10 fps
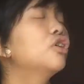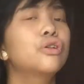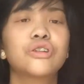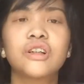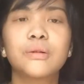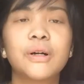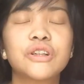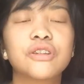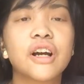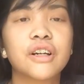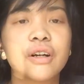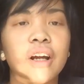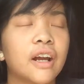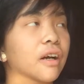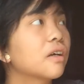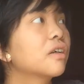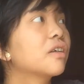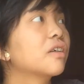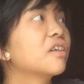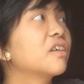Usually when you dye your hair,
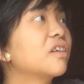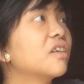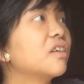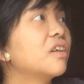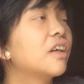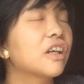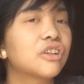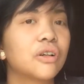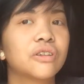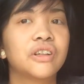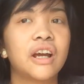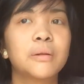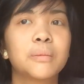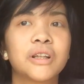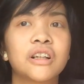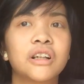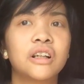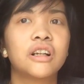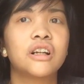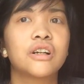it gets all dead. But then
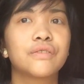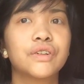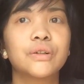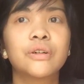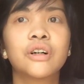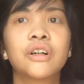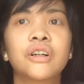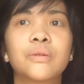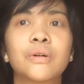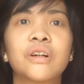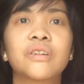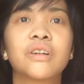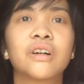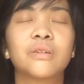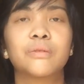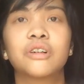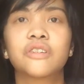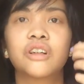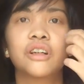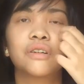in an interview, one of um, one of
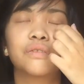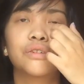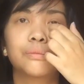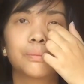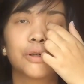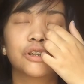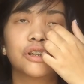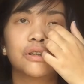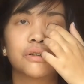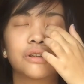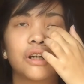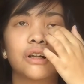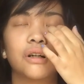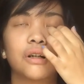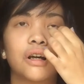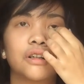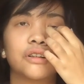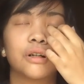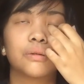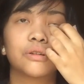the interview person said that his
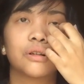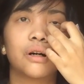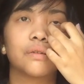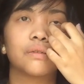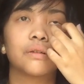hair was soft.